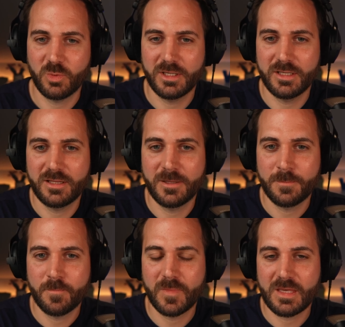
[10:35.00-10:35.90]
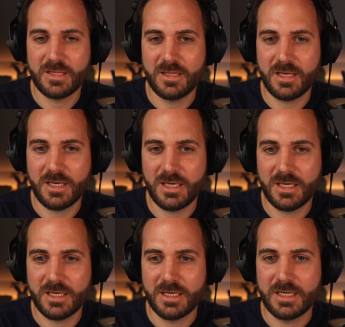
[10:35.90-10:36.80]
with
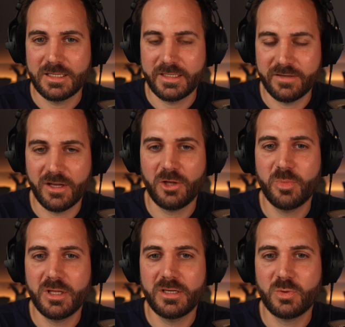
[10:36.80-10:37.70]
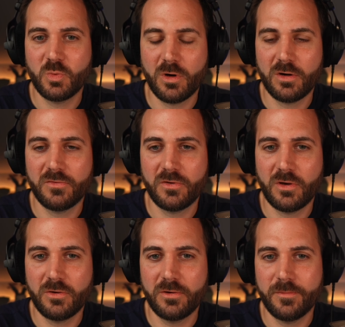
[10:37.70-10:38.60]
the development
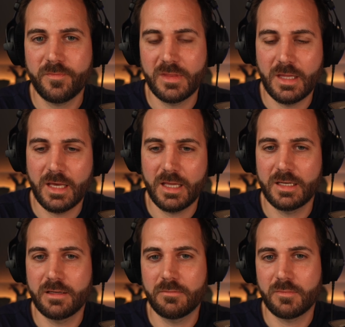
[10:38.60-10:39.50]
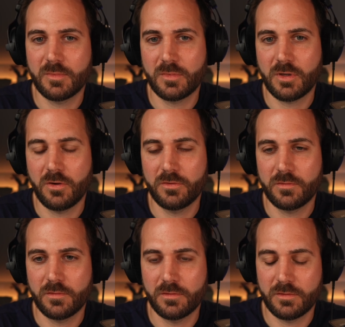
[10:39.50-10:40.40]
workflow, then go
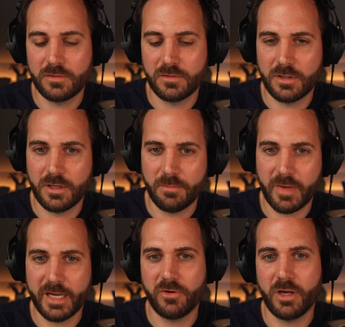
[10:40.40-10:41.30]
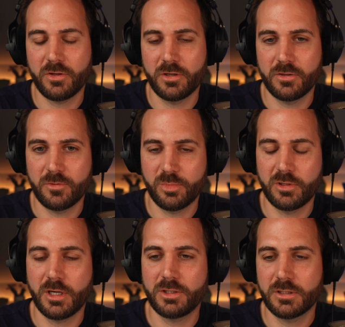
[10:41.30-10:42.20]
through to the migration to
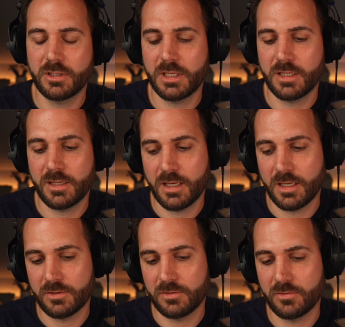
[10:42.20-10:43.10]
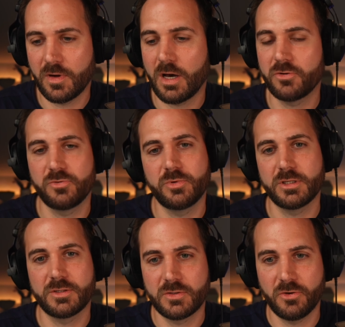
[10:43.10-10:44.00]
production, and then to how do
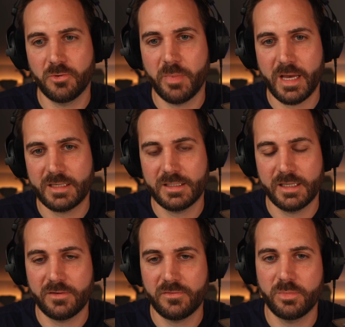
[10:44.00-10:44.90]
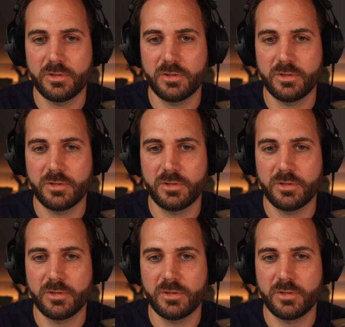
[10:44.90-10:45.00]
we sync back data from